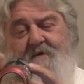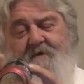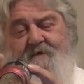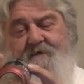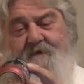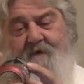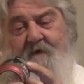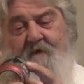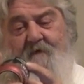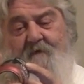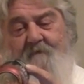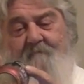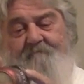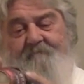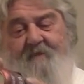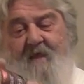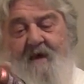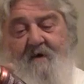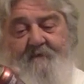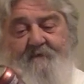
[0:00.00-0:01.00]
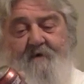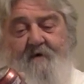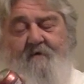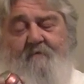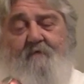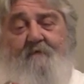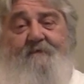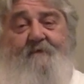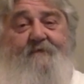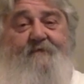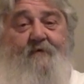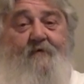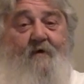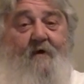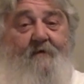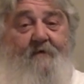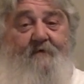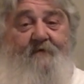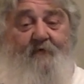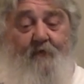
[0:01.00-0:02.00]
So I don't know what the
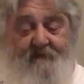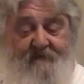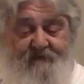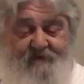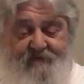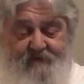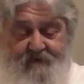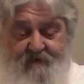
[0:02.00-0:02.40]
220,